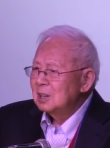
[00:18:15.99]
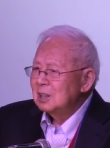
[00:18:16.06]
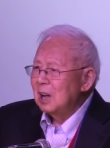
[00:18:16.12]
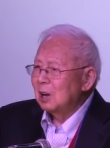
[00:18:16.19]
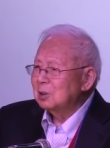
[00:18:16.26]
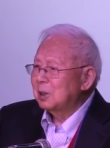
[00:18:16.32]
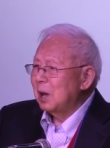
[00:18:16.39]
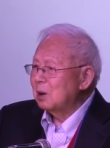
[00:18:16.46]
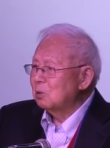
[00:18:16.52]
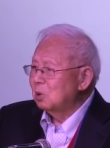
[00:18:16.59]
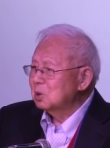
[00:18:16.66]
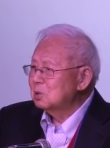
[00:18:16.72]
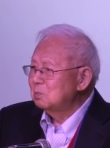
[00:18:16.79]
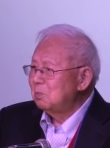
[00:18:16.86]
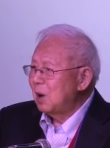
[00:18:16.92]
Now that
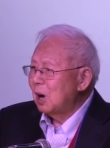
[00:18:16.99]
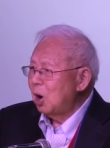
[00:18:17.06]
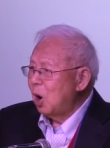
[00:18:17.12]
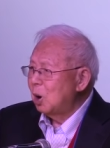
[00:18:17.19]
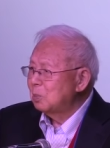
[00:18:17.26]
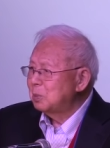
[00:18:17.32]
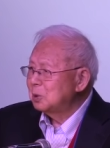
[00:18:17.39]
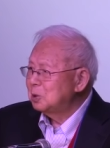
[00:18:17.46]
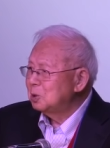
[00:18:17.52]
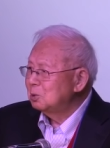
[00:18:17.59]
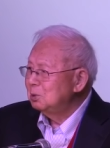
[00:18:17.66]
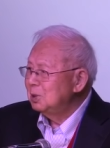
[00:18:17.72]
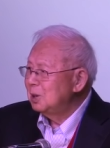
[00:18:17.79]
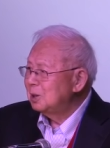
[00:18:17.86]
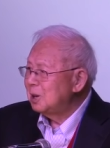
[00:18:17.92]
was my
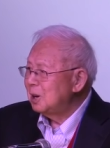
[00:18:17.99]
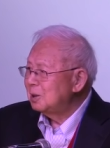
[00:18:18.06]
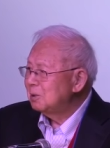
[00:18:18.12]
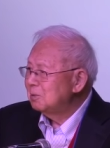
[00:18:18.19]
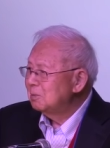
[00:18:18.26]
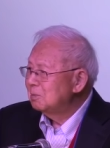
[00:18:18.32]
opportunity.